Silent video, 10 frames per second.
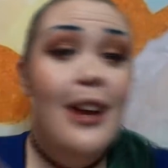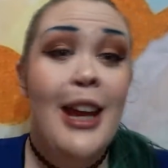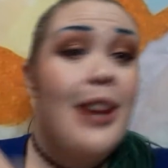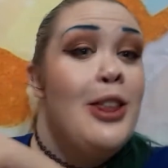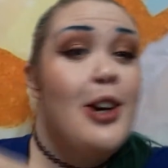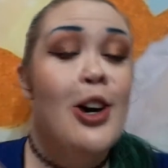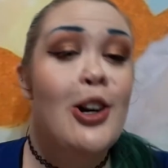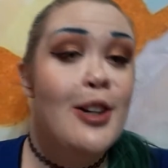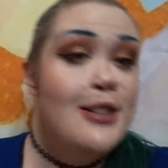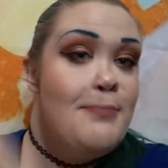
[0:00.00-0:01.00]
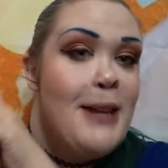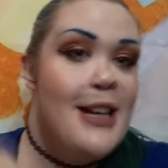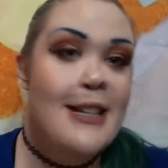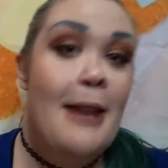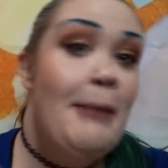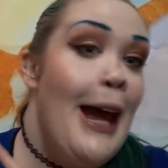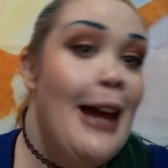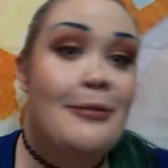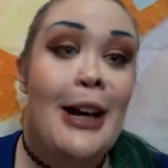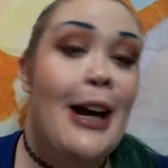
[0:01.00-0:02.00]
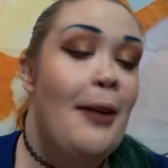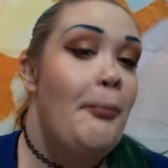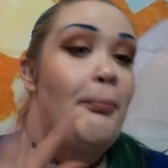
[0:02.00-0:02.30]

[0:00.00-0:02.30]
in the cards, because I'm going to have a